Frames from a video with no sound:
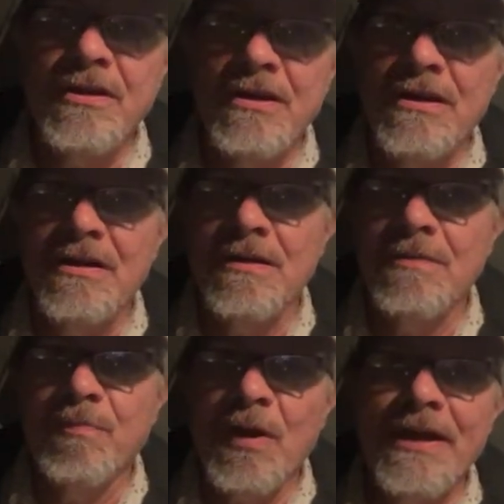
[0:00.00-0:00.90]

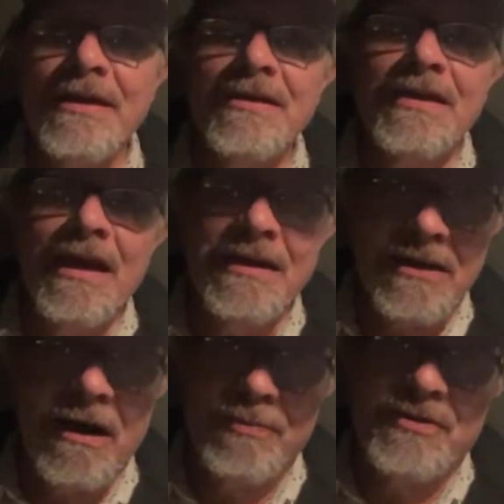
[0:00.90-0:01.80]
the plane and the
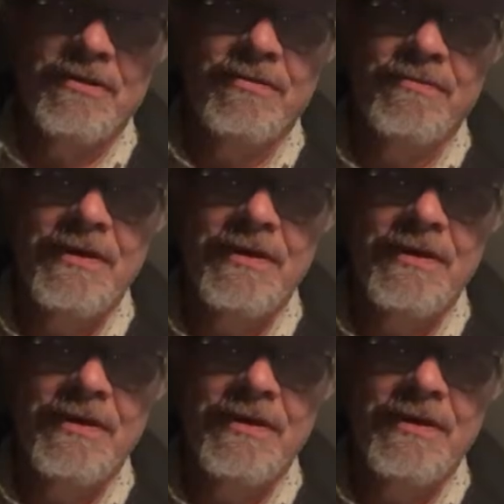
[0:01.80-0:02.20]
helicopter,